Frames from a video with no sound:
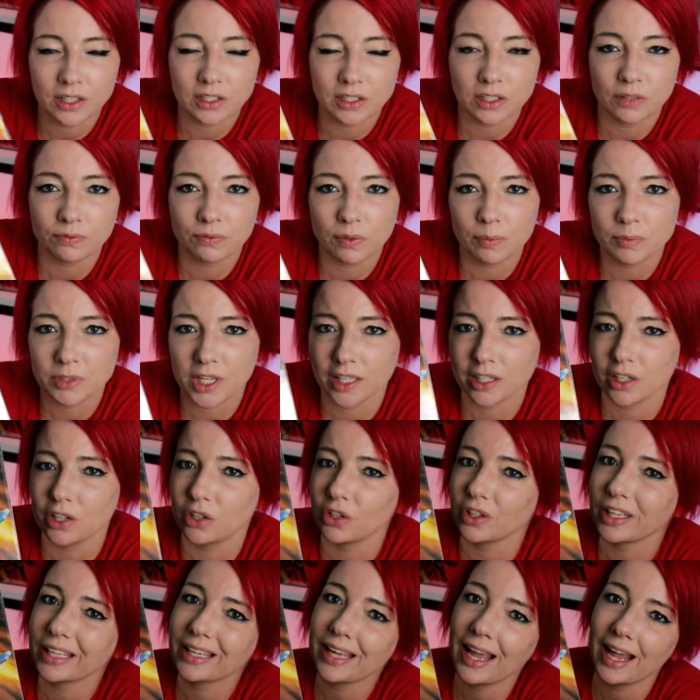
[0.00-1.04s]
Gundam from
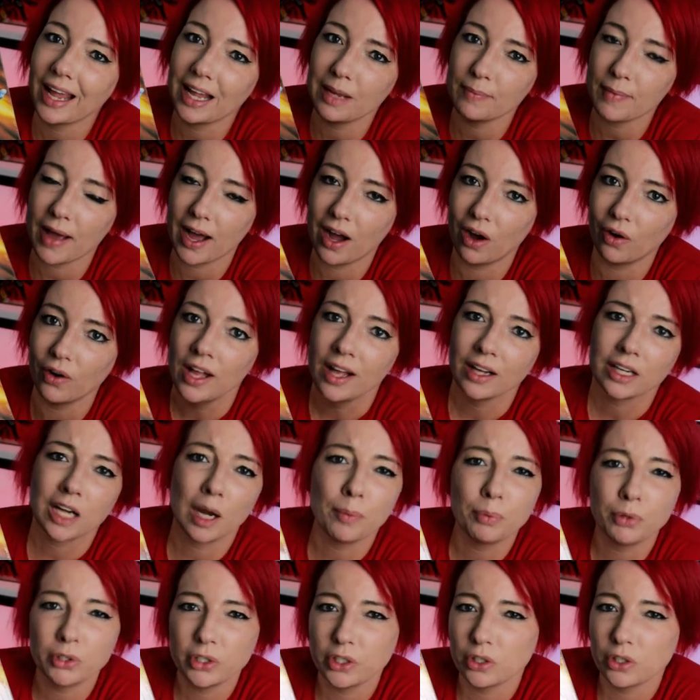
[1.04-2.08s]
Sentinel that came out a
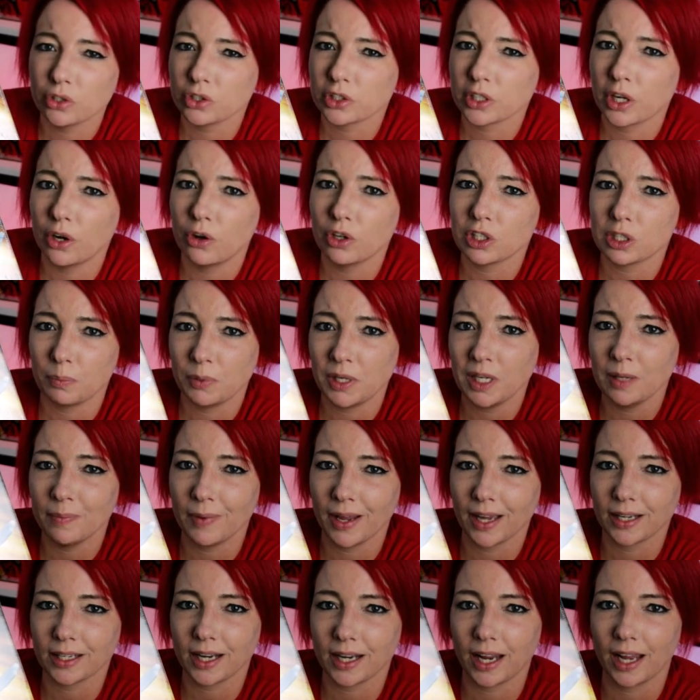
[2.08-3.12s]
couple years ago as a P
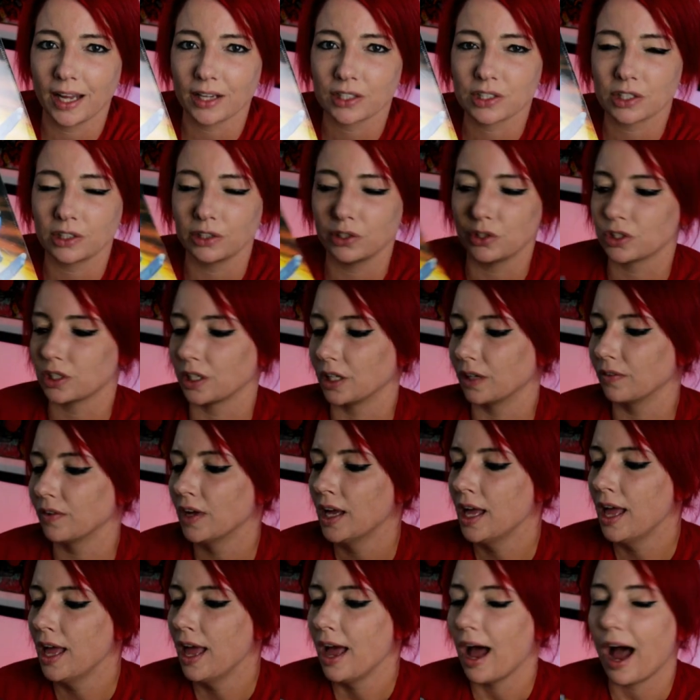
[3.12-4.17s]
Bandai exclusive.
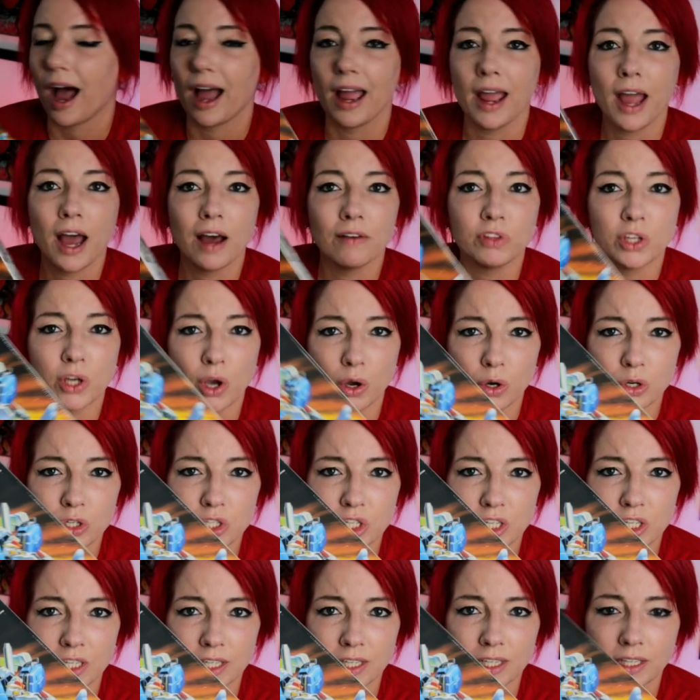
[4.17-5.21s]
I have the
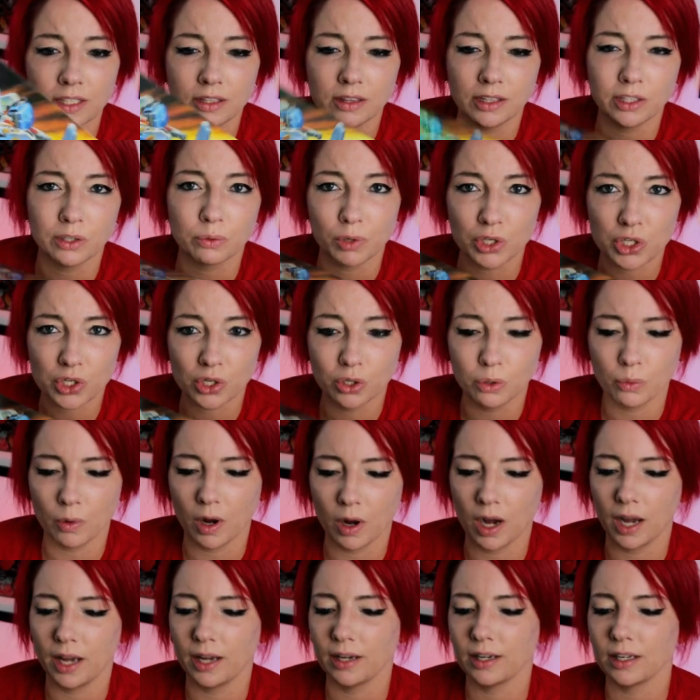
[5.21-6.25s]
OG, the original
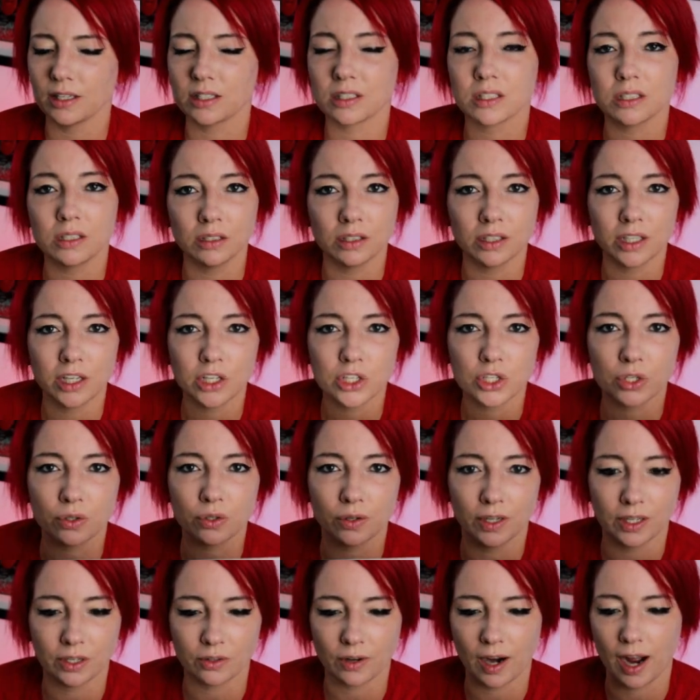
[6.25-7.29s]
one. It's still in its
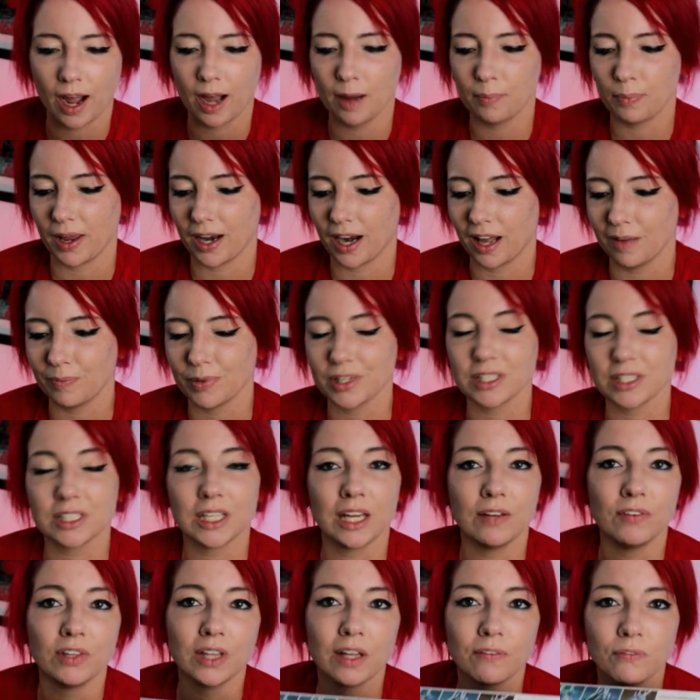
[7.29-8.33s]
shrink wrap, and I've been
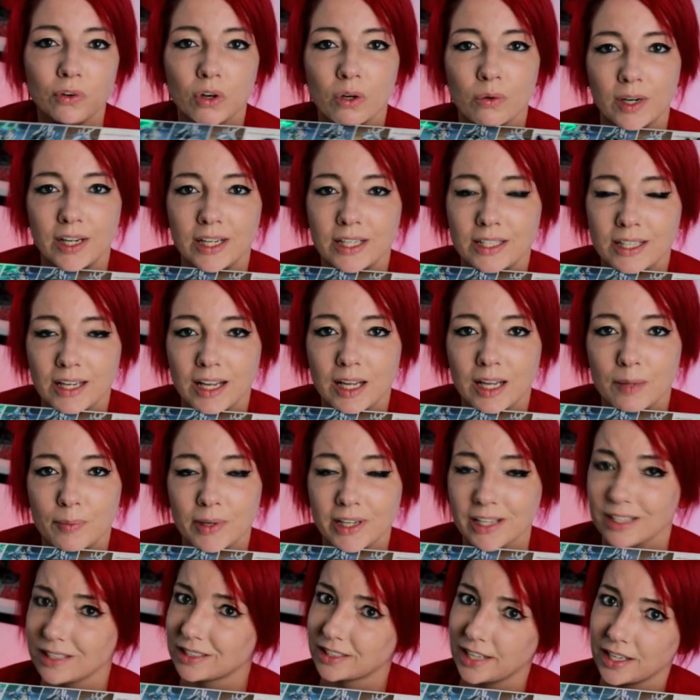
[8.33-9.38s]
saving them for a rainy day
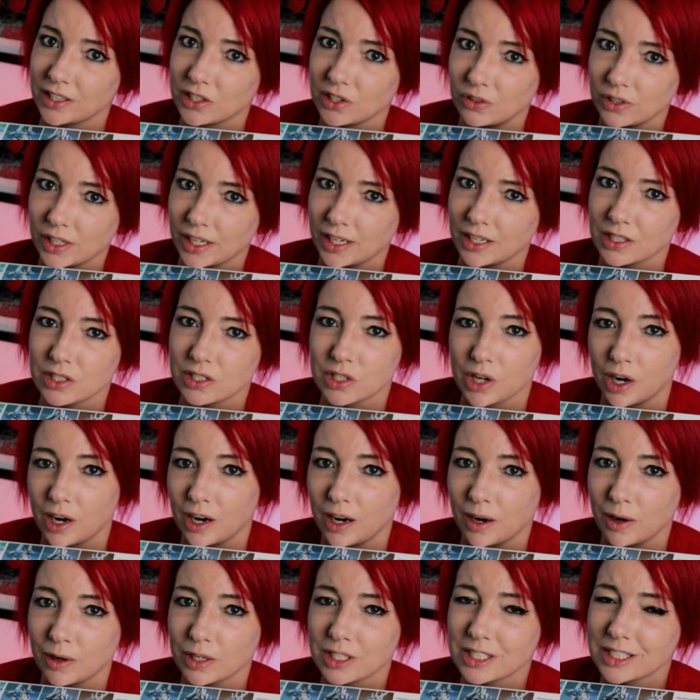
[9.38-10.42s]
because Sentinel kits
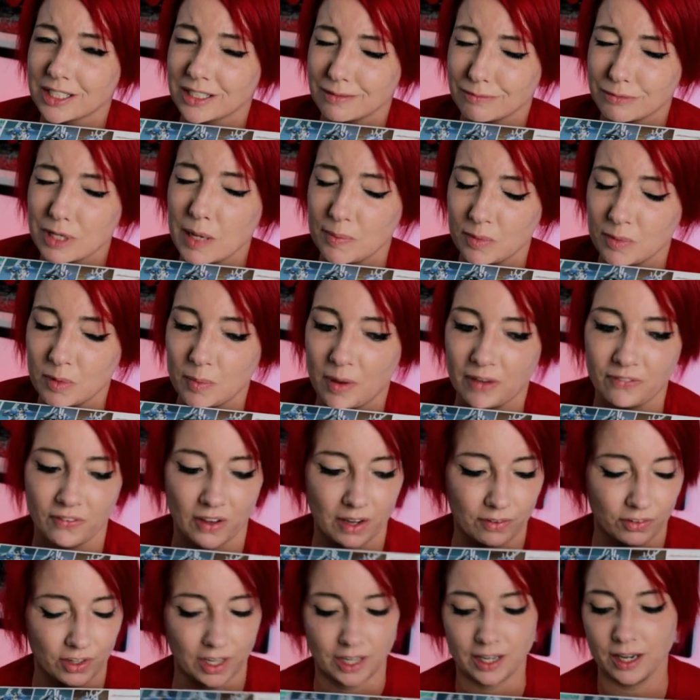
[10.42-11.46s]
are some of my
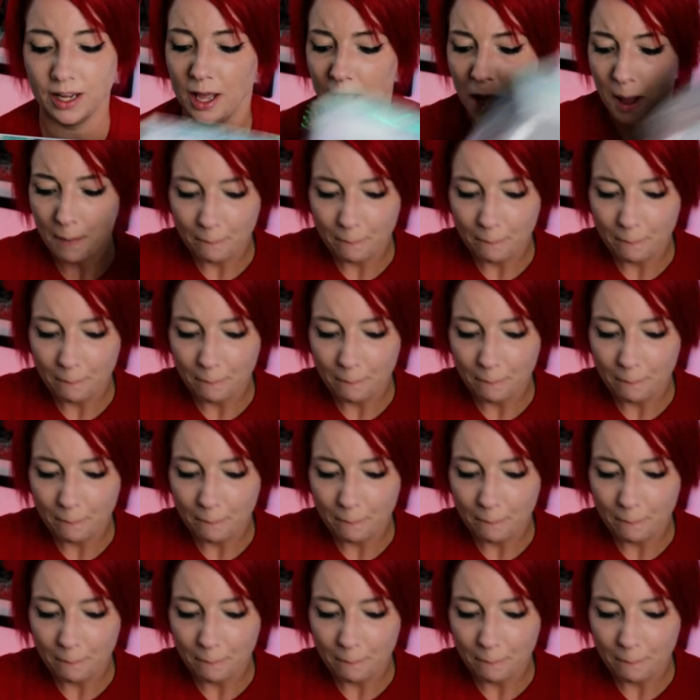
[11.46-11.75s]
favorite.